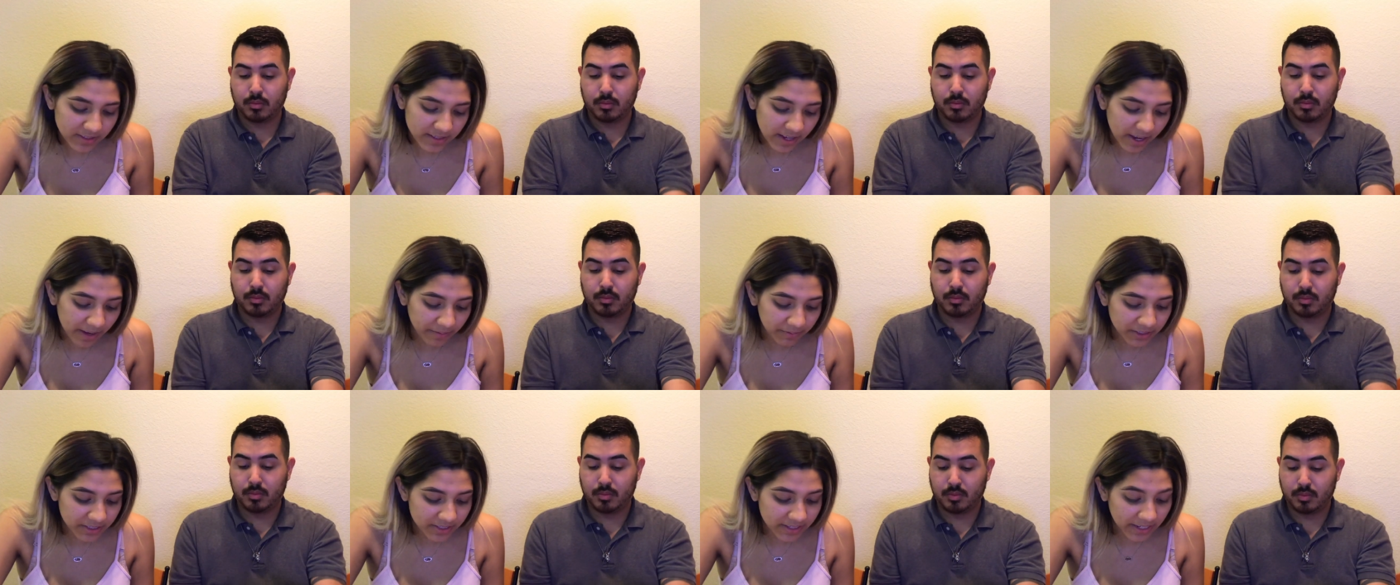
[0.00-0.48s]

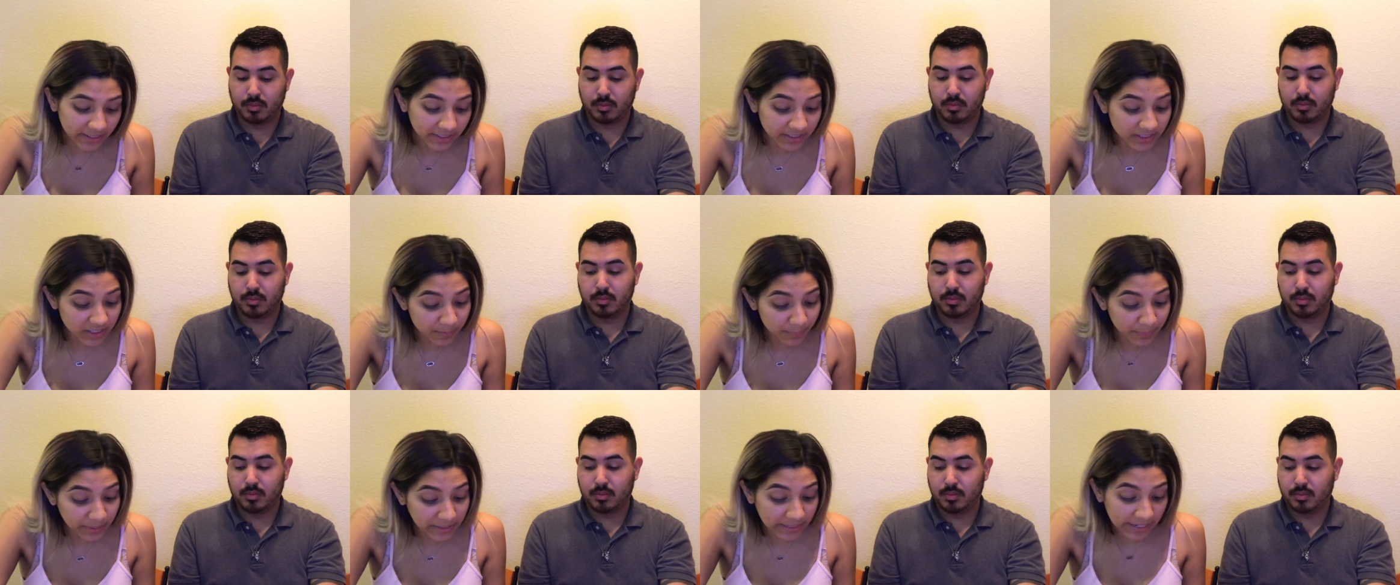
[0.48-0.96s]
Speaker 1: Sav decided
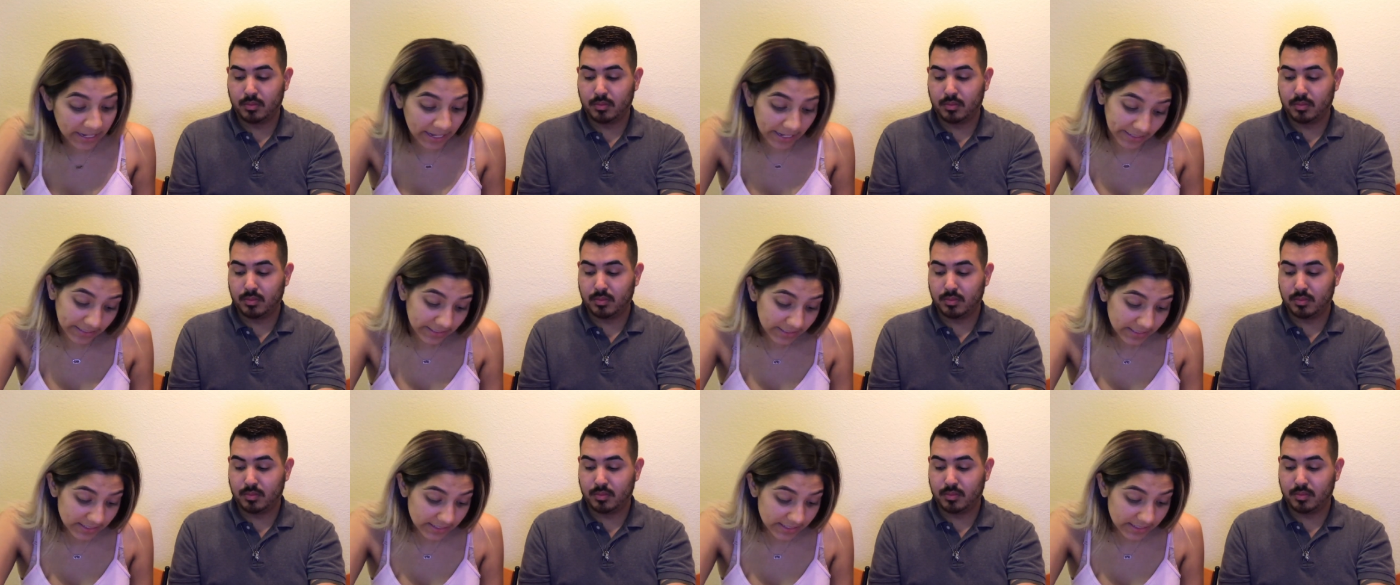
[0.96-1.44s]
to be
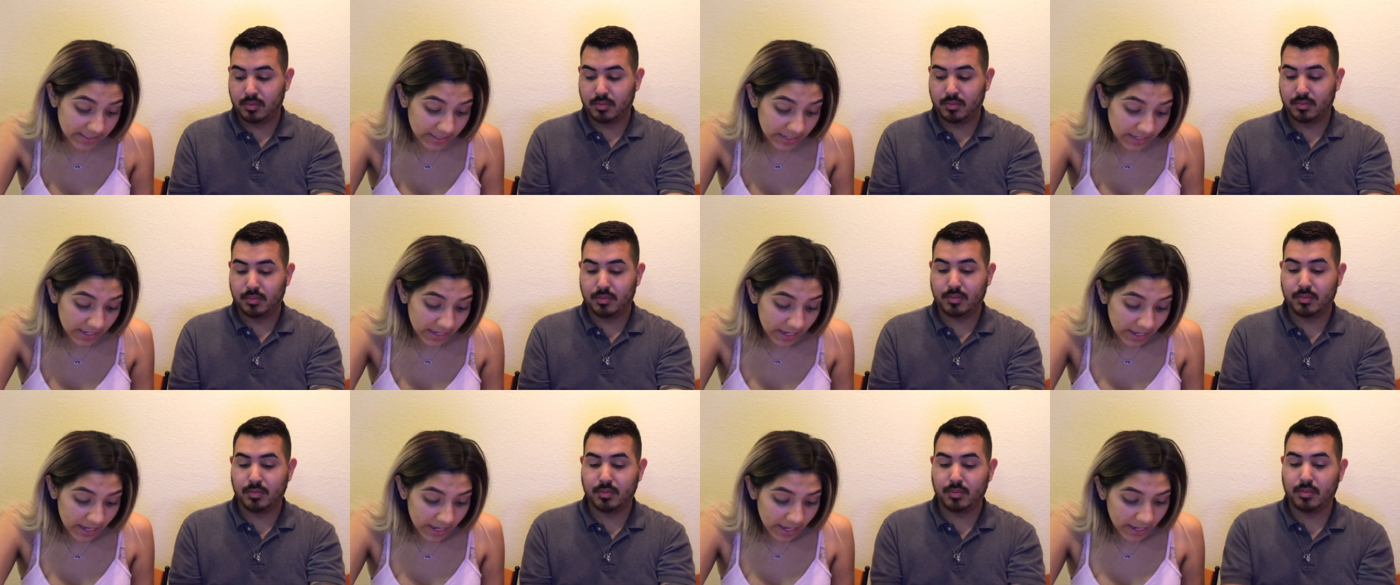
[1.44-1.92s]
nice
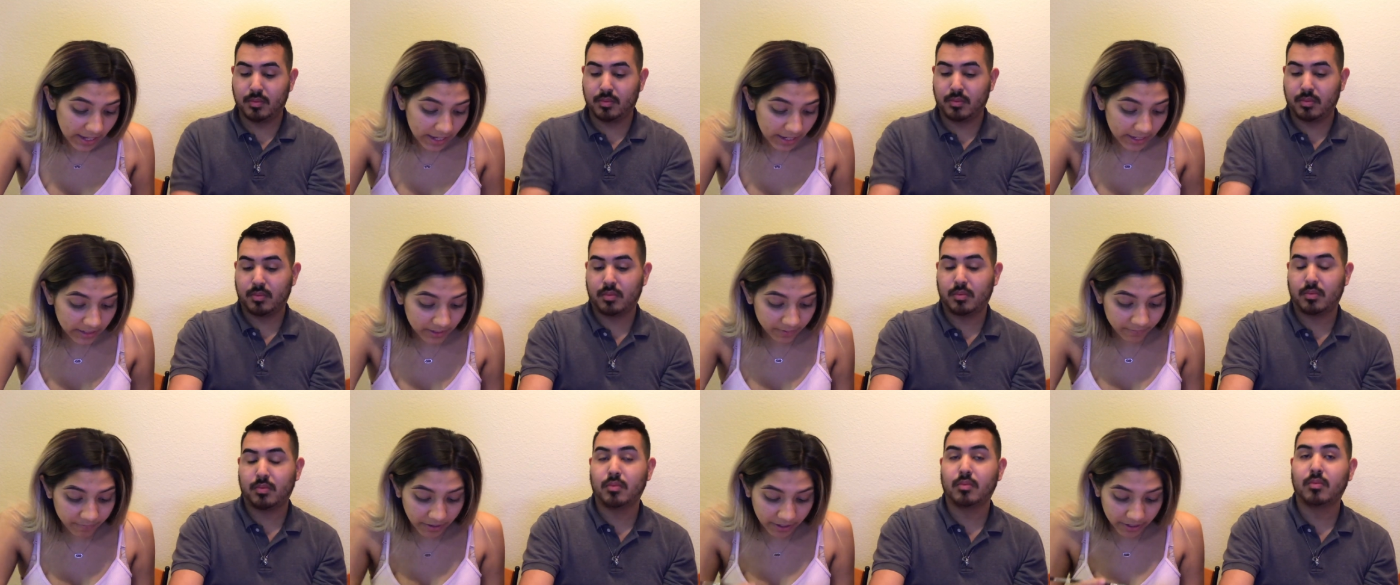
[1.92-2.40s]

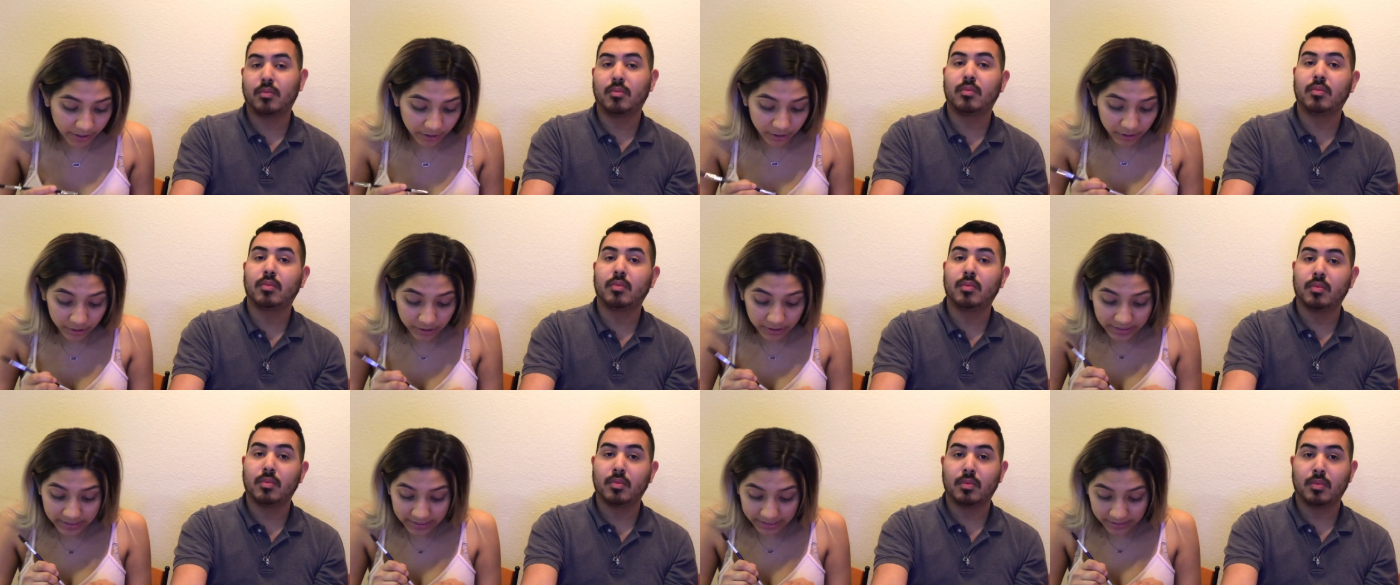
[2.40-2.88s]
and invite
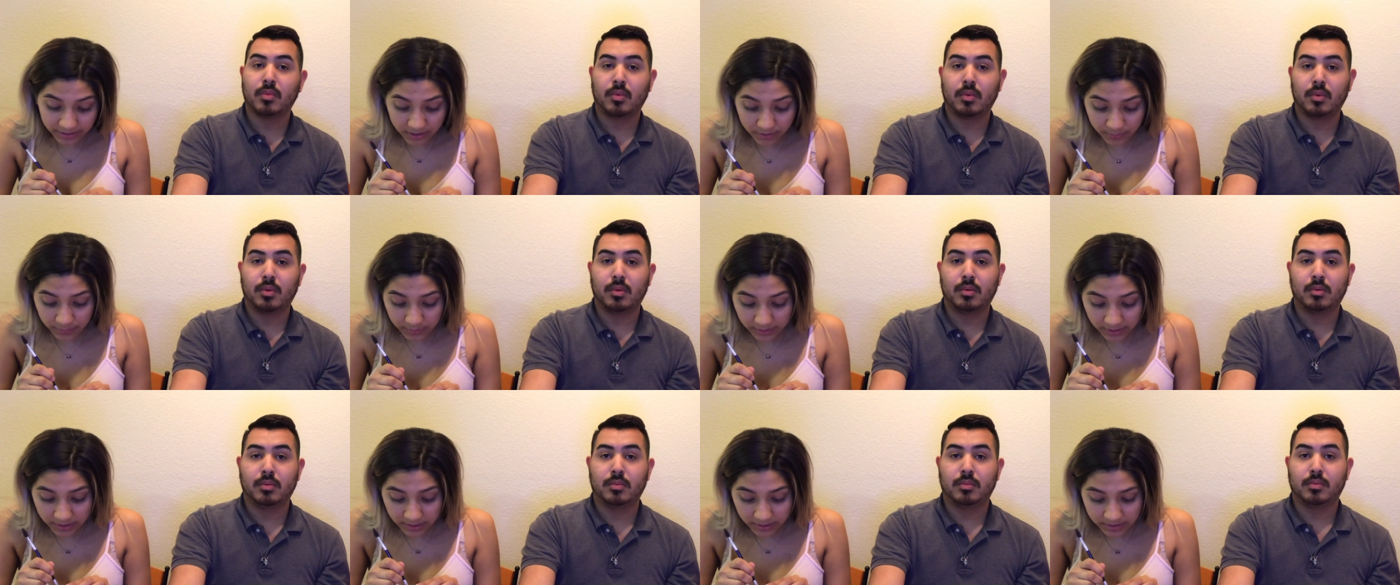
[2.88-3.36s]
her to dance
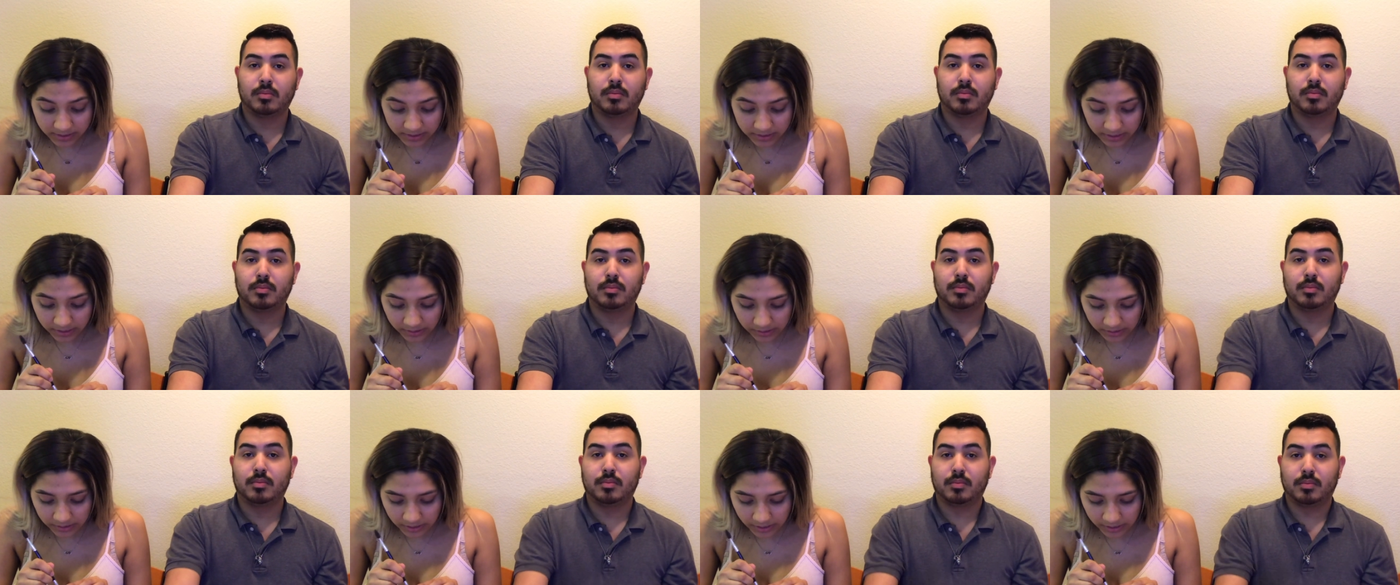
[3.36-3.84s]
with us,
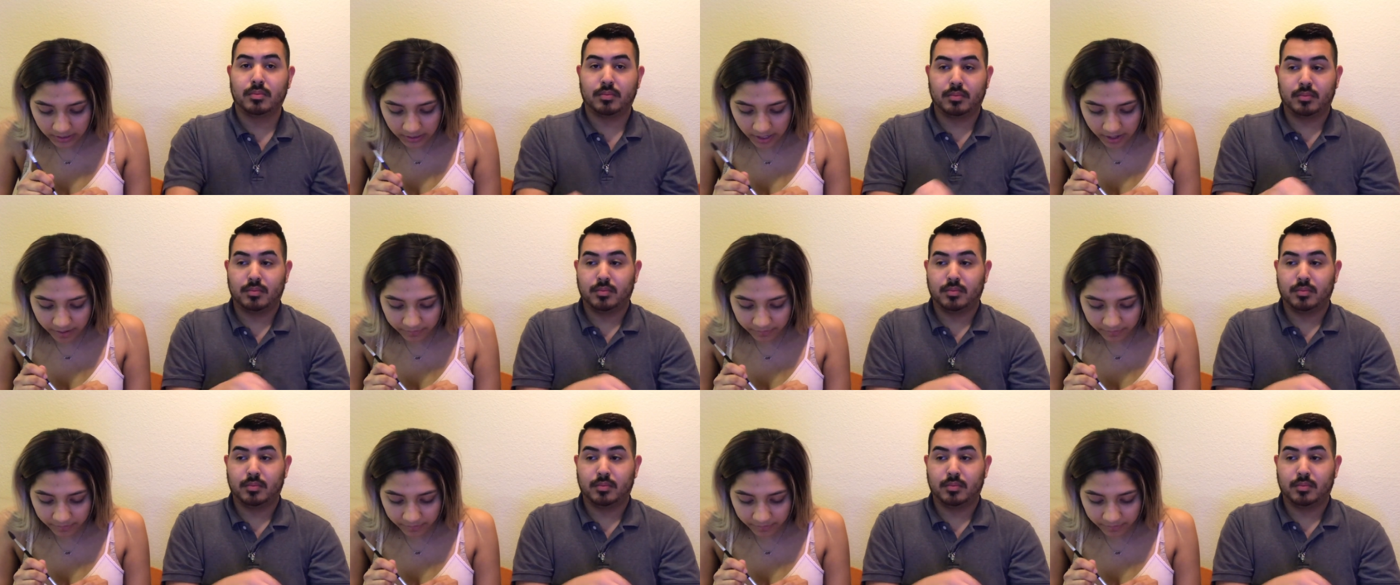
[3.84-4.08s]
and then